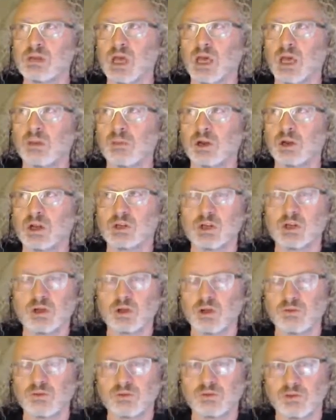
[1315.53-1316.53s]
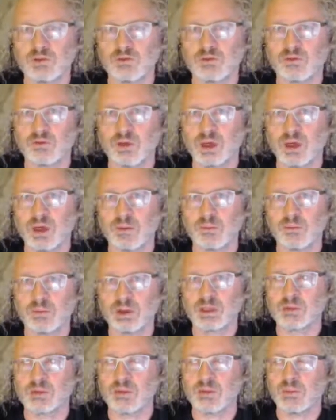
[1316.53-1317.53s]
but I don't know if they've
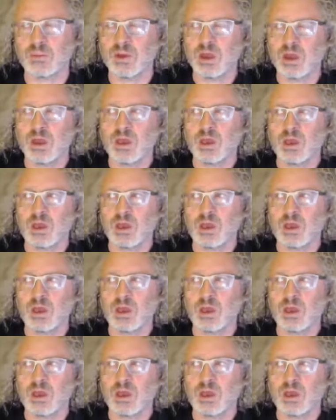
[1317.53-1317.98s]
picked them up.